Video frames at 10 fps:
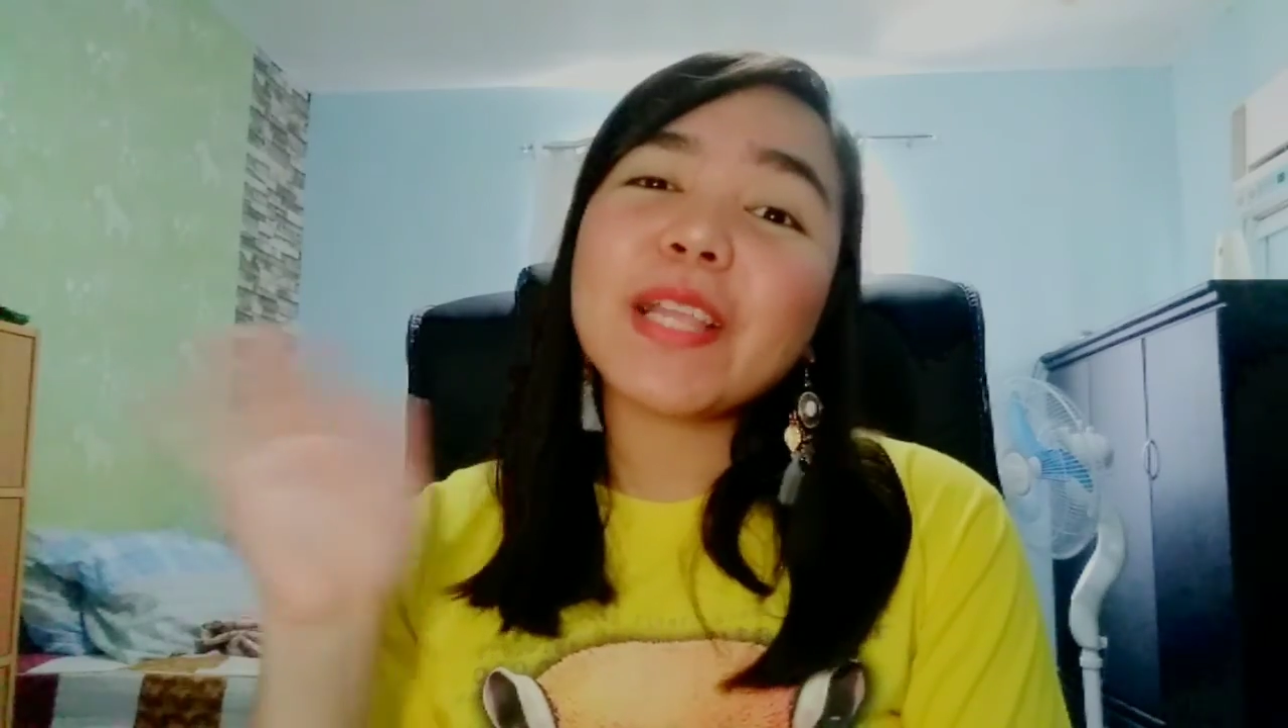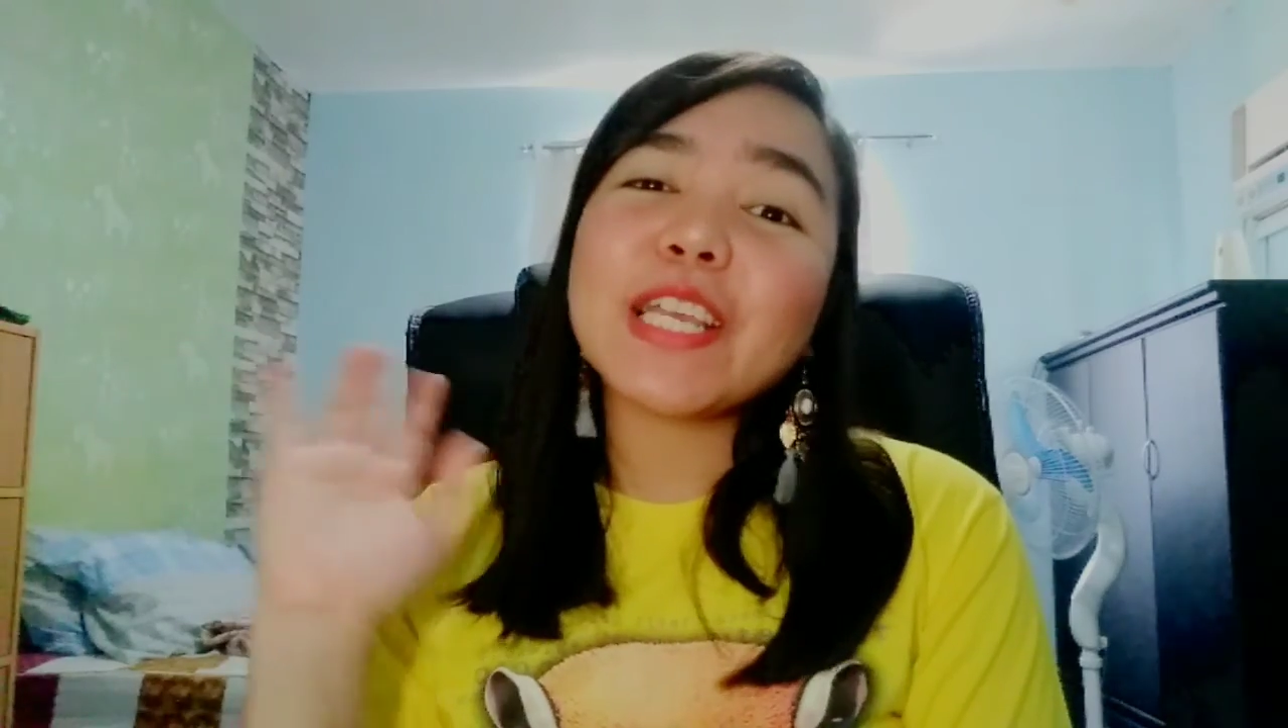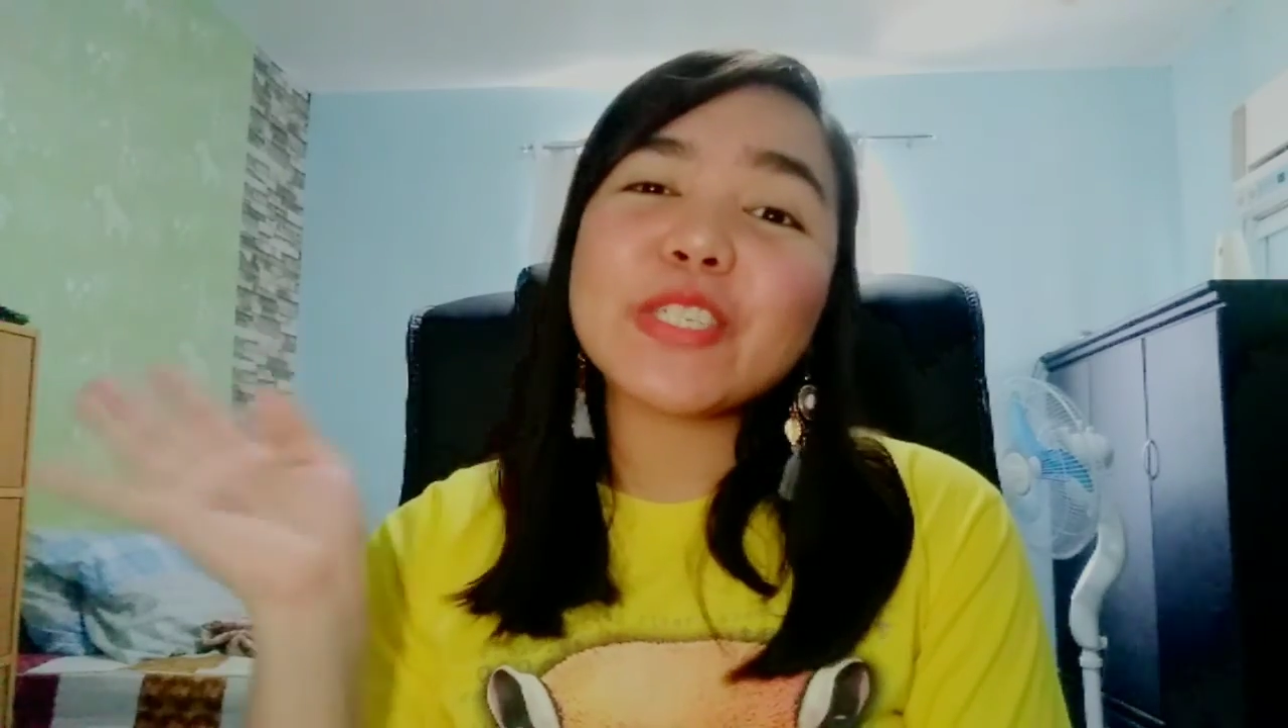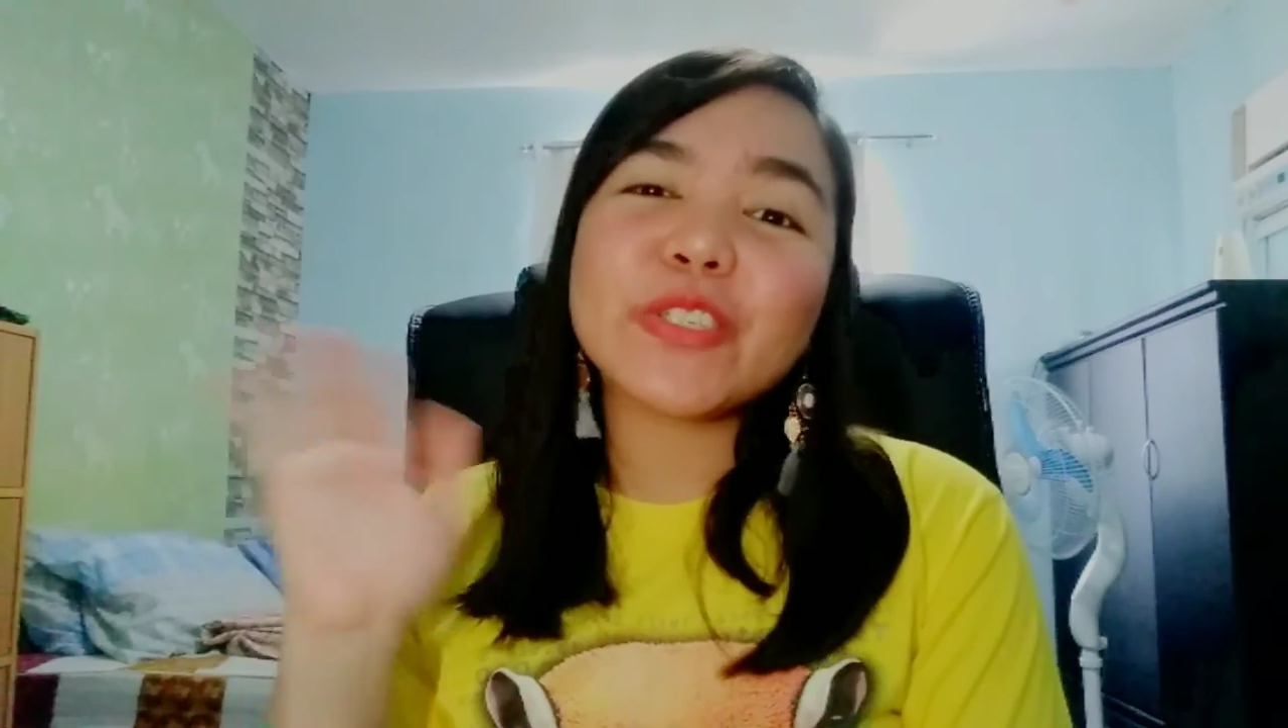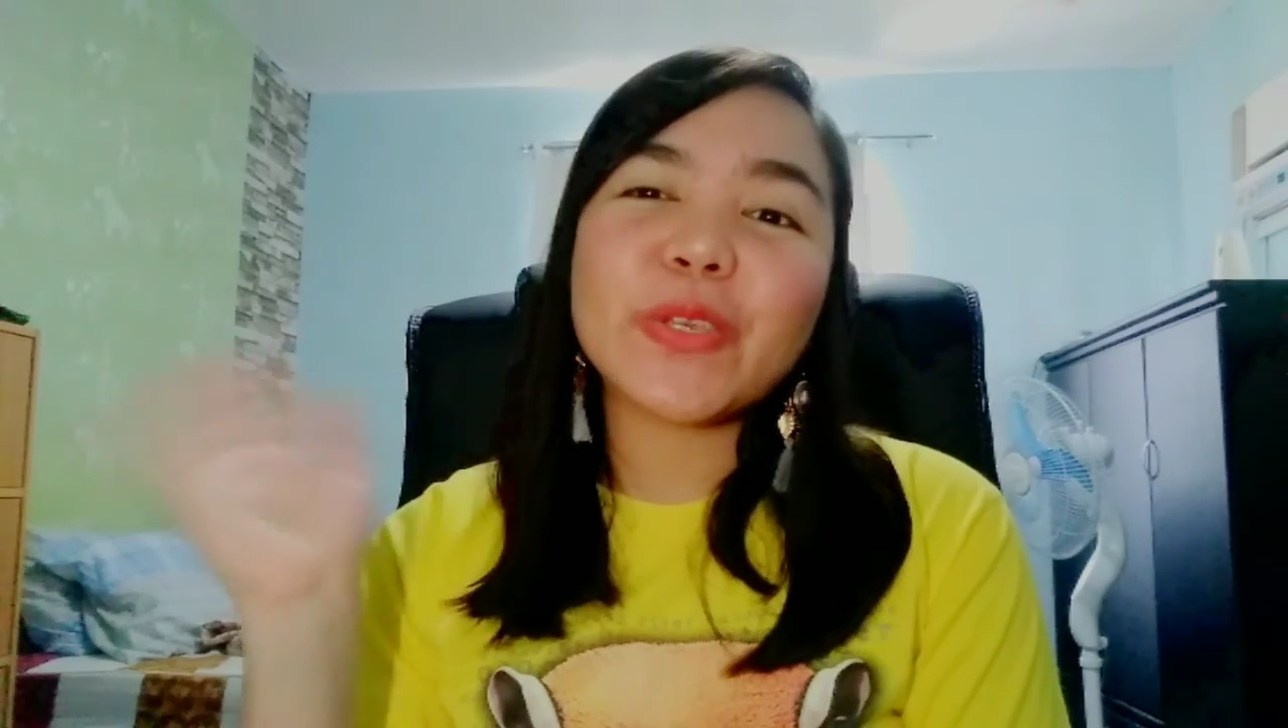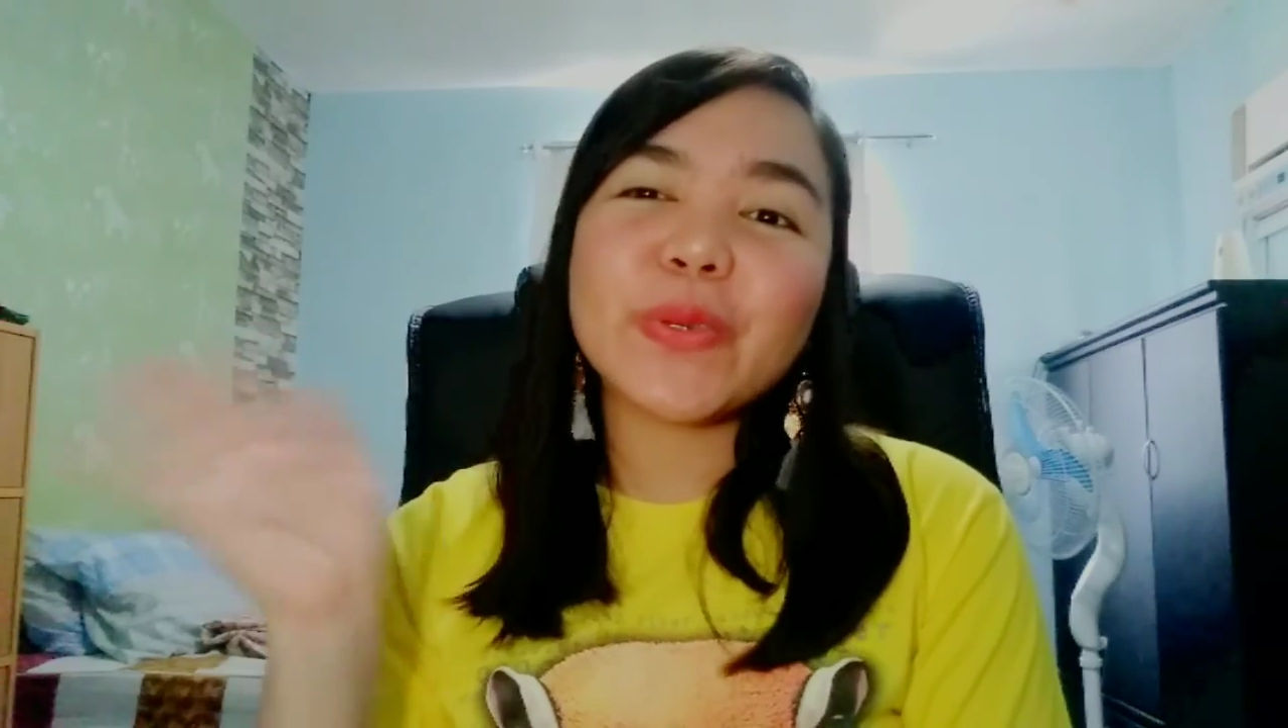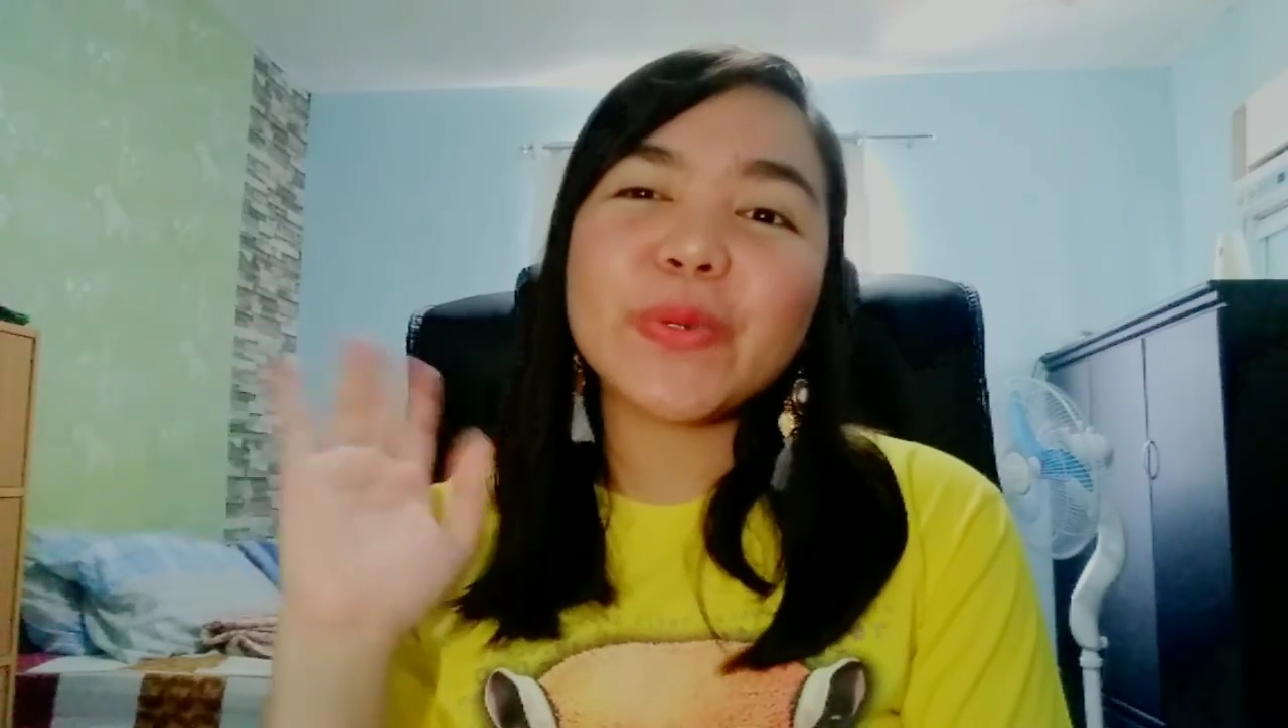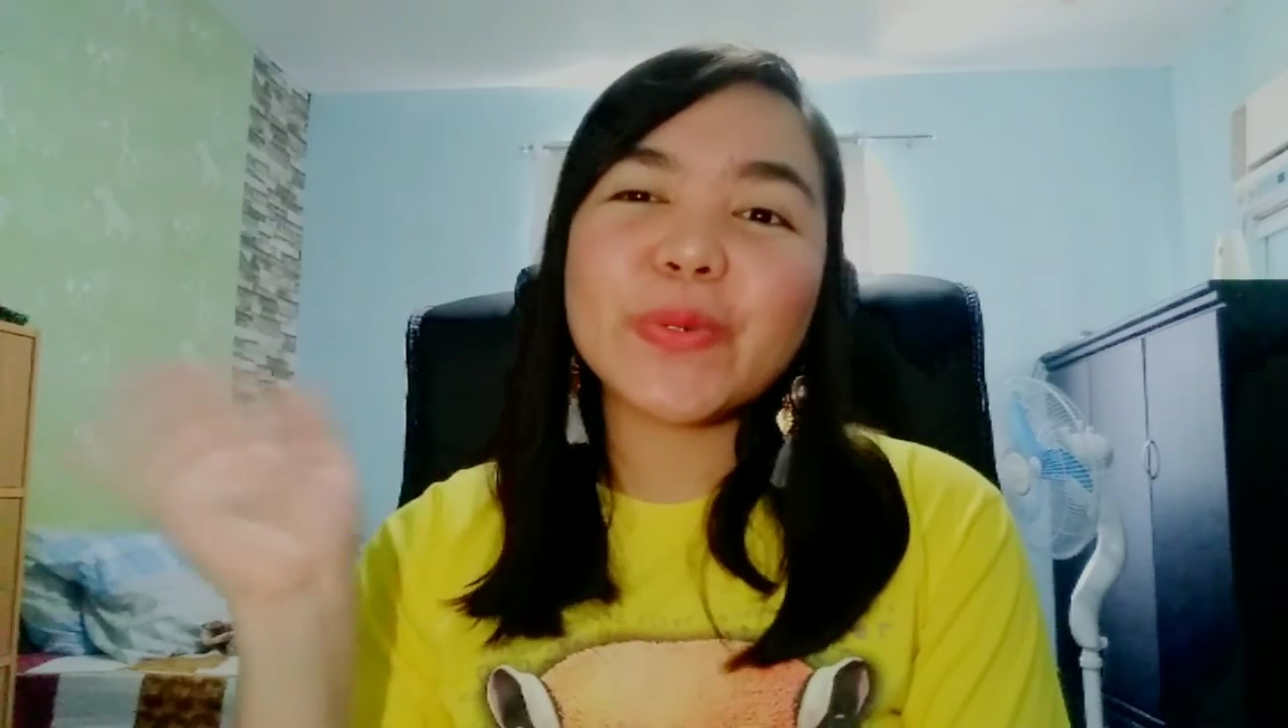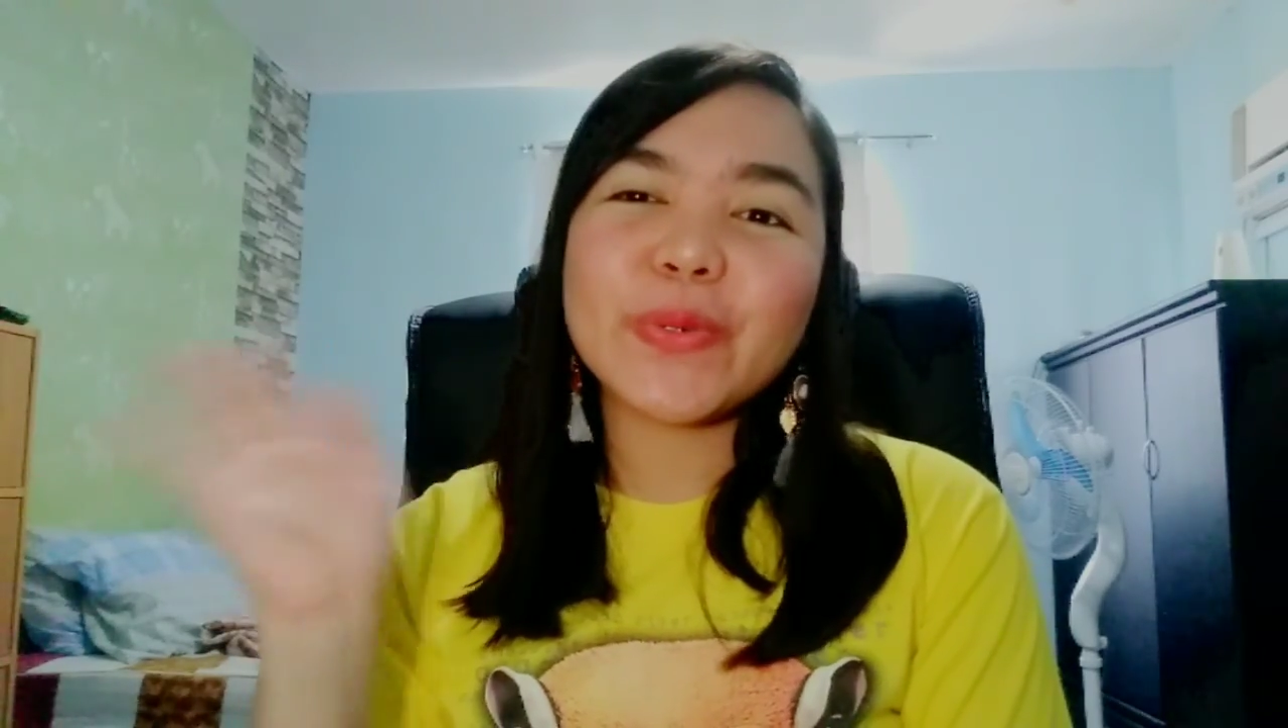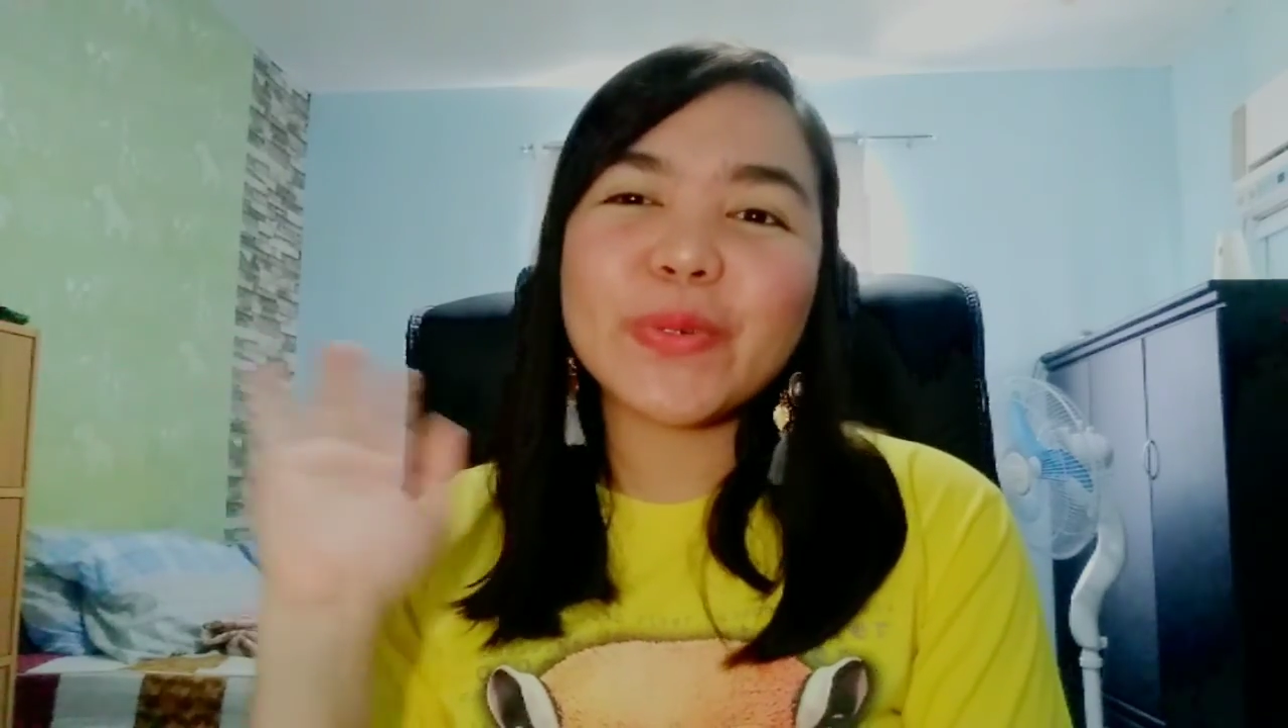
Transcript: bless you!